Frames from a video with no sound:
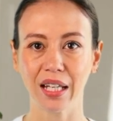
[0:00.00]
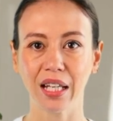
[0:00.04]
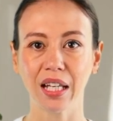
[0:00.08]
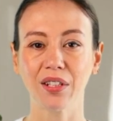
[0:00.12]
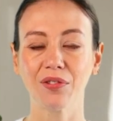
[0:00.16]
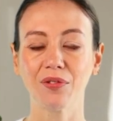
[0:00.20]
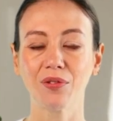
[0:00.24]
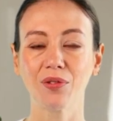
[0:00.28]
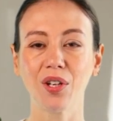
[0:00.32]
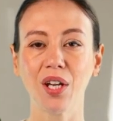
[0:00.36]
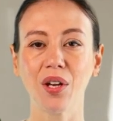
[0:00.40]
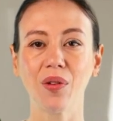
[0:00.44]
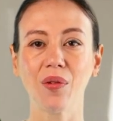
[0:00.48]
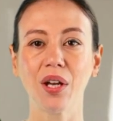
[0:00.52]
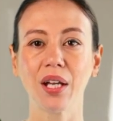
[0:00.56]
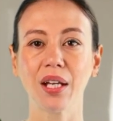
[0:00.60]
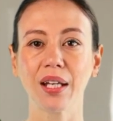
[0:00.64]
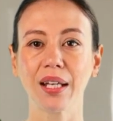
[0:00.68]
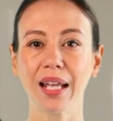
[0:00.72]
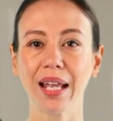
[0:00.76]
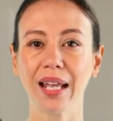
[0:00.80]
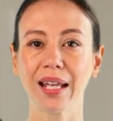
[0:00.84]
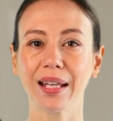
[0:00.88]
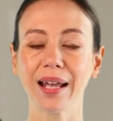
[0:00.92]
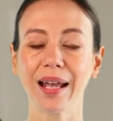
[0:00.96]

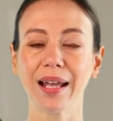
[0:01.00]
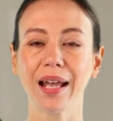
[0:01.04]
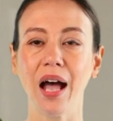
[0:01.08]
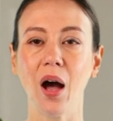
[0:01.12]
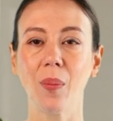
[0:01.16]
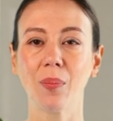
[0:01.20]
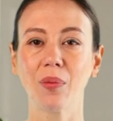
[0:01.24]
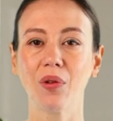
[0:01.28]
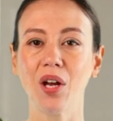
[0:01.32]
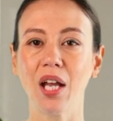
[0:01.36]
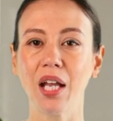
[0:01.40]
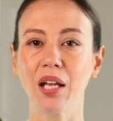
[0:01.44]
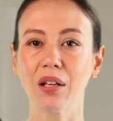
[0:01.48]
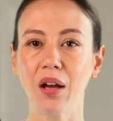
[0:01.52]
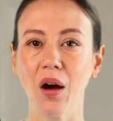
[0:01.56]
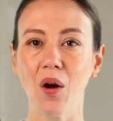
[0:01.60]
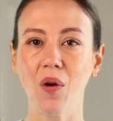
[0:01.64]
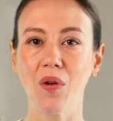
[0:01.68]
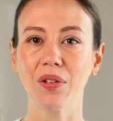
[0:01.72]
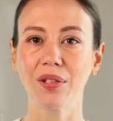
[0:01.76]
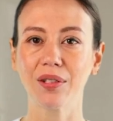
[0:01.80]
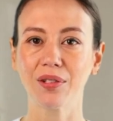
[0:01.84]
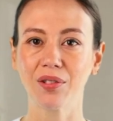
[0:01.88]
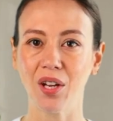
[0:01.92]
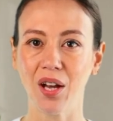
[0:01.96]
Frequently, an upper and
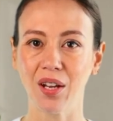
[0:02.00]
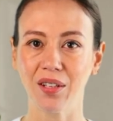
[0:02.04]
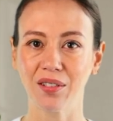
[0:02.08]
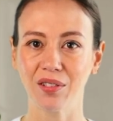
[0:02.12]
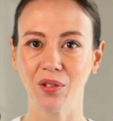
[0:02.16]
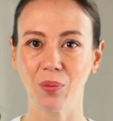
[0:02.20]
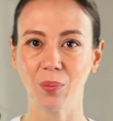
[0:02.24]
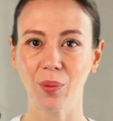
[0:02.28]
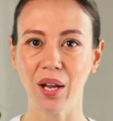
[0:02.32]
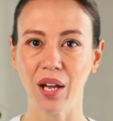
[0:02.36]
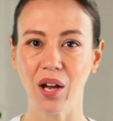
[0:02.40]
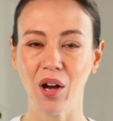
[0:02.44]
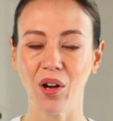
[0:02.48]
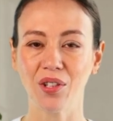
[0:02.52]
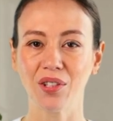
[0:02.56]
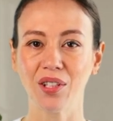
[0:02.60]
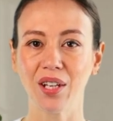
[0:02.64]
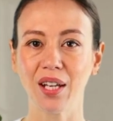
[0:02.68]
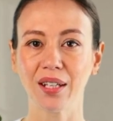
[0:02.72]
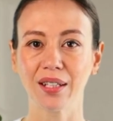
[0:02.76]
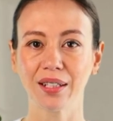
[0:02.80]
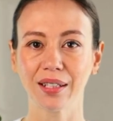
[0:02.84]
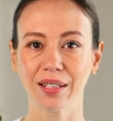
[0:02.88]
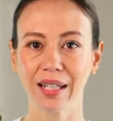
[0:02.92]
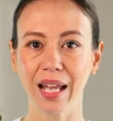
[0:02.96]
lower endoscopy are
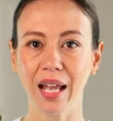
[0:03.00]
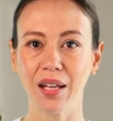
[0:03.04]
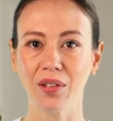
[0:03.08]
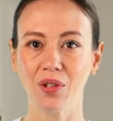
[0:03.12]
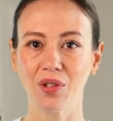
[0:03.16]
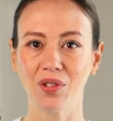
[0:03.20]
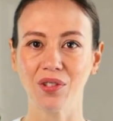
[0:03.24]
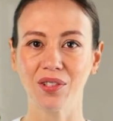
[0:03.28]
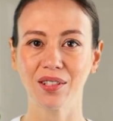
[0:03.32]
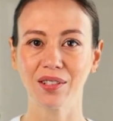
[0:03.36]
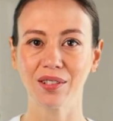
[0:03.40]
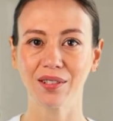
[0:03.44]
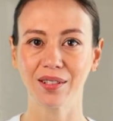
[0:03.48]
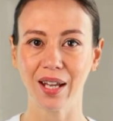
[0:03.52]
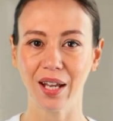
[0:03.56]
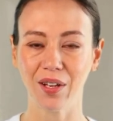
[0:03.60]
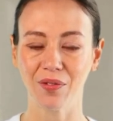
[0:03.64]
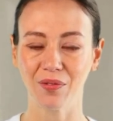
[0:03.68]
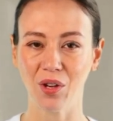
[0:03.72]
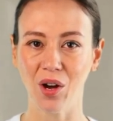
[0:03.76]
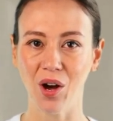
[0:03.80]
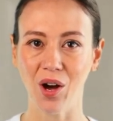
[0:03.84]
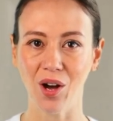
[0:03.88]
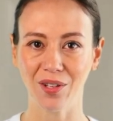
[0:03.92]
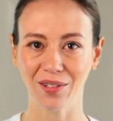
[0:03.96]
done together to save
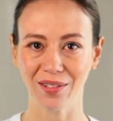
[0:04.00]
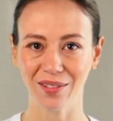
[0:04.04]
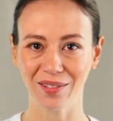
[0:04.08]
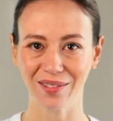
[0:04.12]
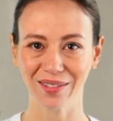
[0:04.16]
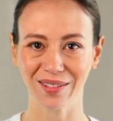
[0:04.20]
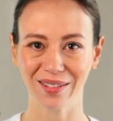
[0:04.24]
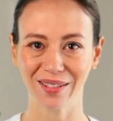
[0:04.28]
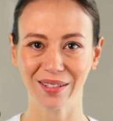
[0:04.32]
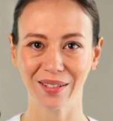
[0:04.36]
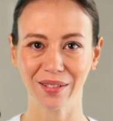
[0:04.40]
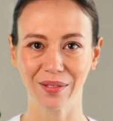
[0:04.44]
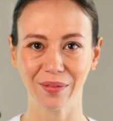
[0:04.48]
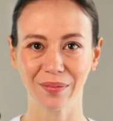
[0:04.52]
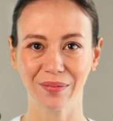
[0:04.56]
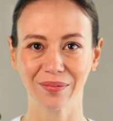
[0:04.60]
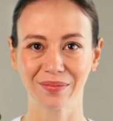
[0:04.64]
costs.